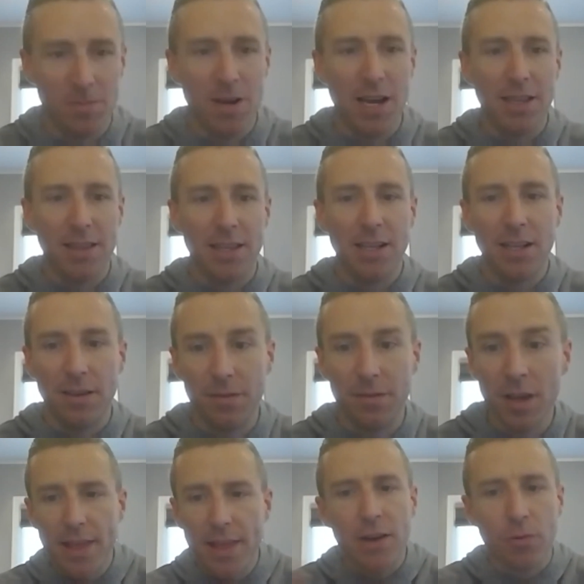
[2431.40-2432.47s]
of mine that
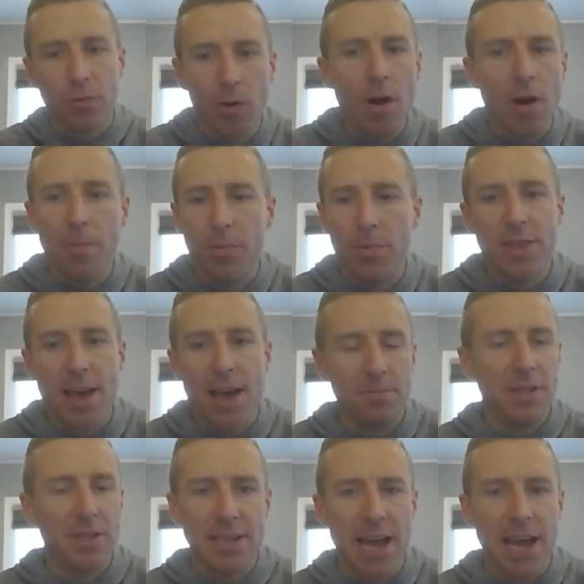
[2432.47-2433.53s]
if they grew up with that
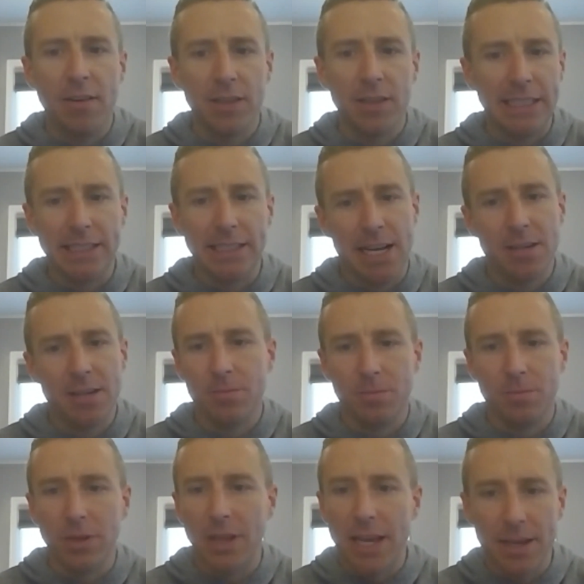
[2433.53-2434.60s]
mentality, and I
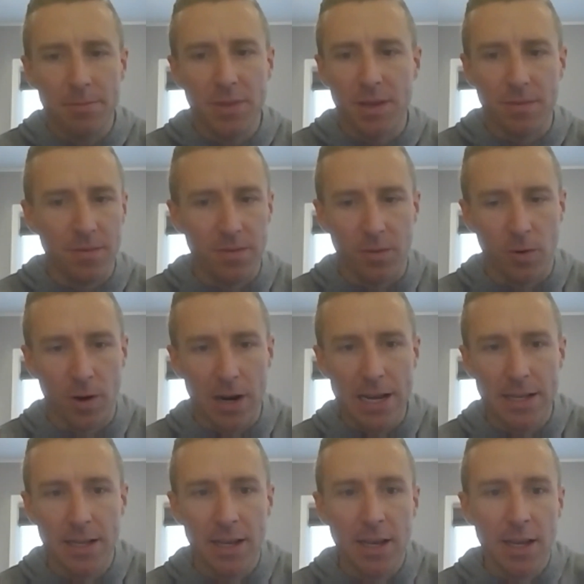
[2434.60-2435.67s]
don't blame them for
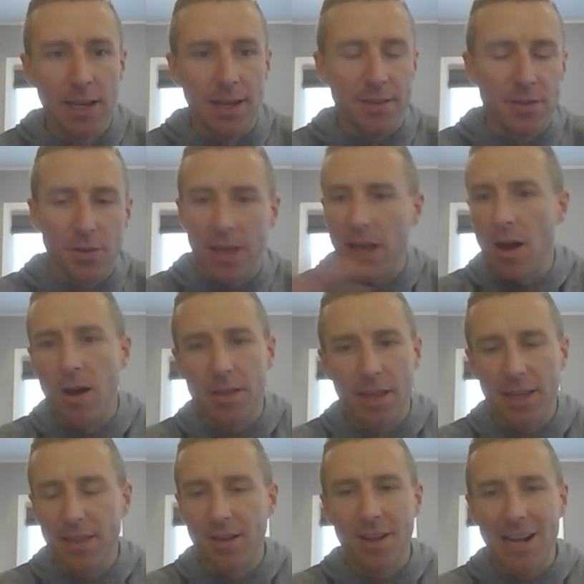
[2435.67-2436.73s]
it. And so they all
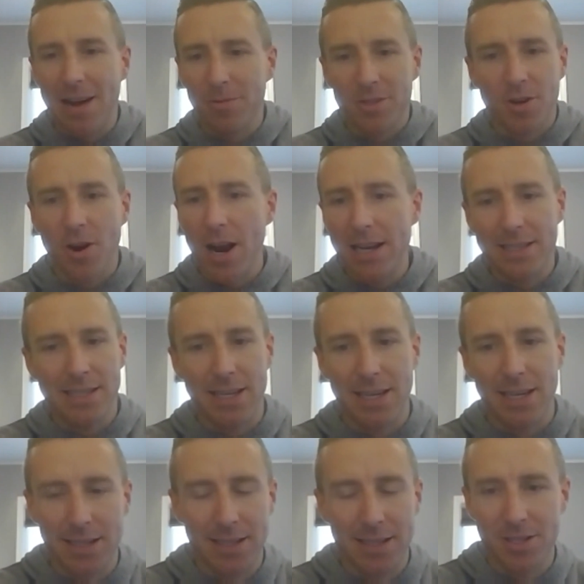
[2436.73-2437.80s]
they thought I was crazy,
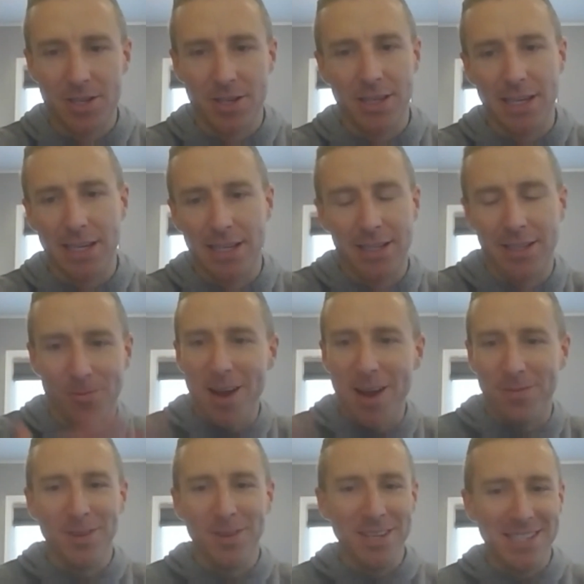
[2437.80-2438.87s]
and initially, and
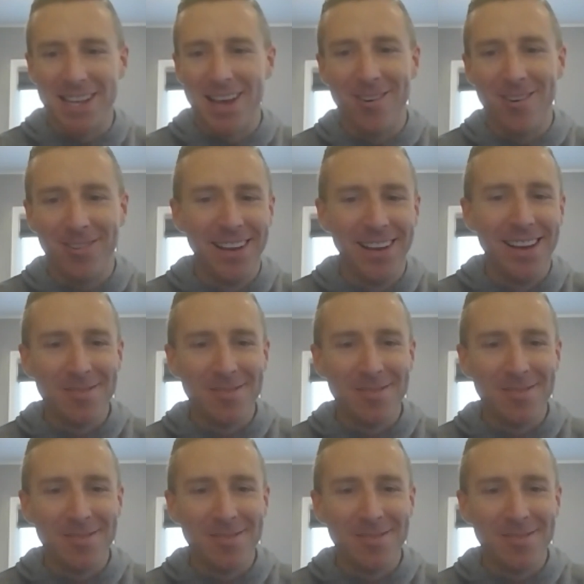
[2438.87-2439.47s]
rightfully so,